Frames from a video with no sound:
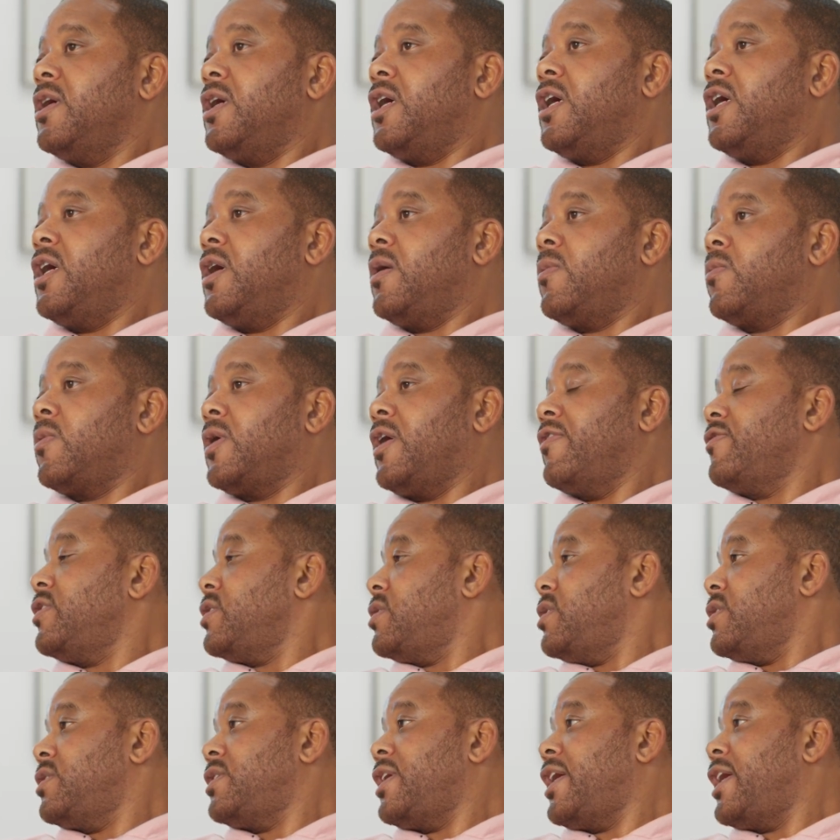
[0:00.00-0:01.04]
where I've
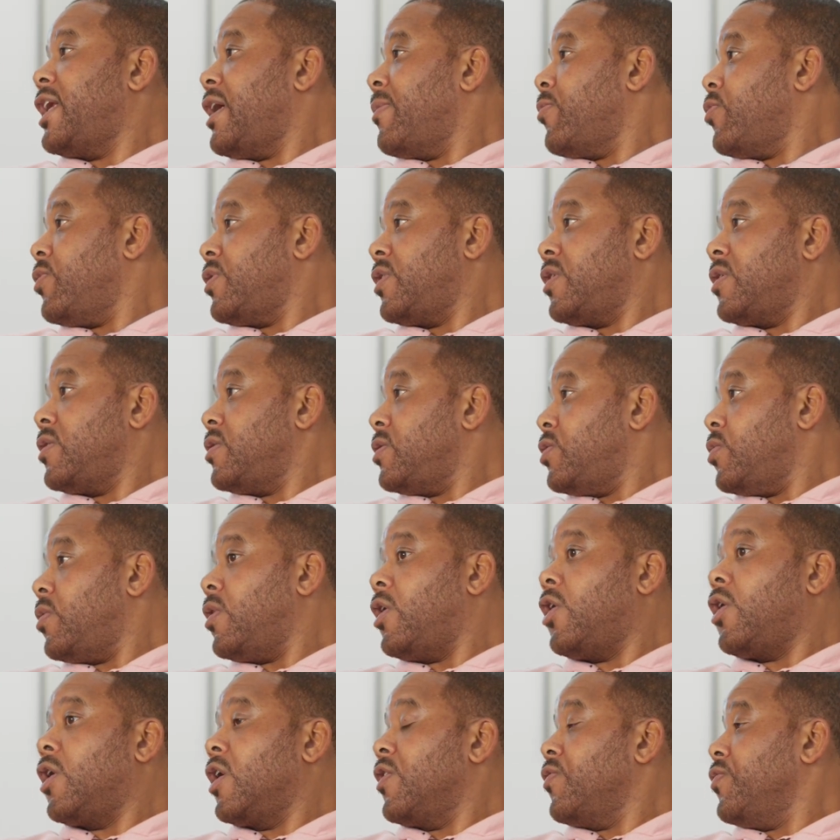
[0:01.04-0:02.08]
just decided I'm going to do
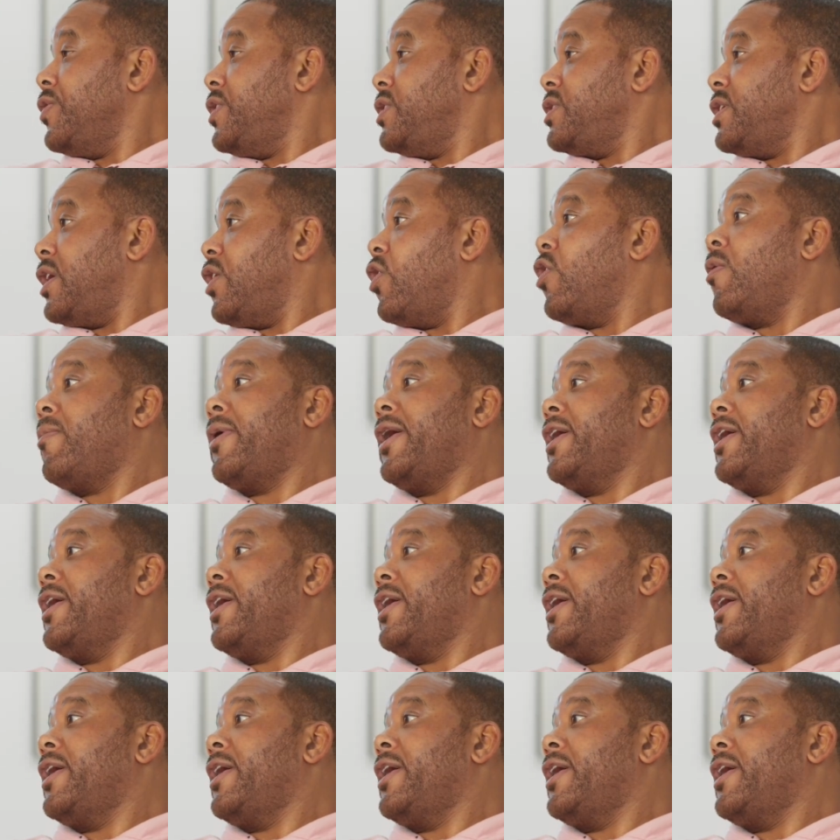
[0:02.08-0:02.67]
a hard reset on